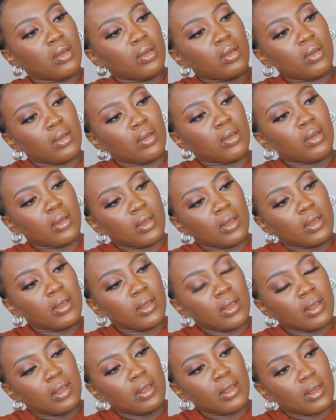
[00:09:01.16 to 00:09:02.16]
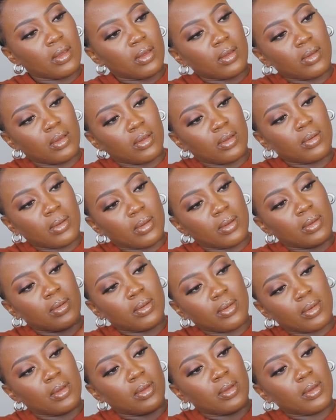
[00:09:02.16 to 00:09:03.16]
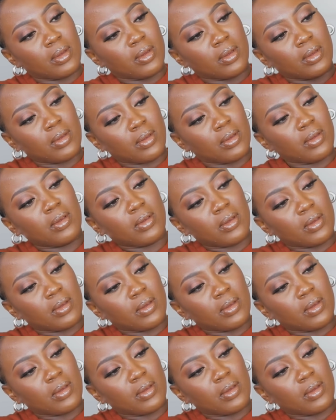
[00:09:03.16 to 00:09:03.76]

to do right now is to grab a hairbrush and